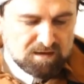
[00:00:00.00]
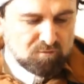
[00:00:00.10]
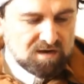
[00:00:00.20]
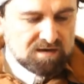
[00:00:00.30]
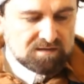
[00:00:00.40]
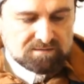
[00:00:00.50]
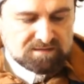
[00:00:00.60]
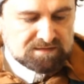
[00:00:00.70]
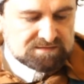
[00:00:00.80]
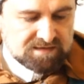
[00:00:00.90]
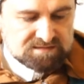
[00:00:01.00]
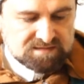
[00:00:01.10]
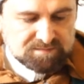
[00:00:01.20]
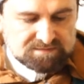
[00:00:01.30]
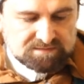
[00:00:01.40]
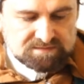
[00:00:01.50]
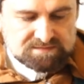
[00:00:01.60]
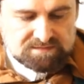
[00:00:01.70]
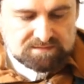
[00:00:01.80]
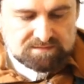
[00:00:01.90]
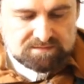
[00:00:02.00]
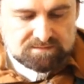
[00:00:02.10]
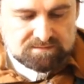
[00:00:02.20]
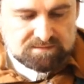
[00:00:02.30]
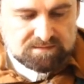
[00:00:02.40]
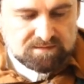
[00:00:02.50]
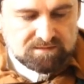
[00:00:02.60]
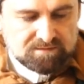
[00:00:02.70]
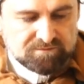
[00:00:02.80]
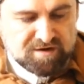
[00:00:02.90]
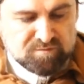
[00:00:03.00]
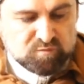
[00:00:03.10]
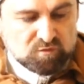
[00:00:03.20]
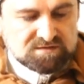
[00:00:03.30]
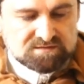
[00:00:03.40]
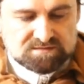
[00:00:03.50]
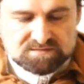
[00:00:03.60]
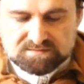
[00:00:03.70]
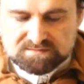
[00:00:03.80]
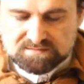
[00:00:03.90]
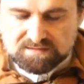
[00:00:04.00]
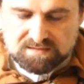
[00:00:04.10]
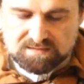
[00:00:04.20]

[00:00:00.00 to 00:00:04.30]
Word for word: And while the entire chapter is very important and,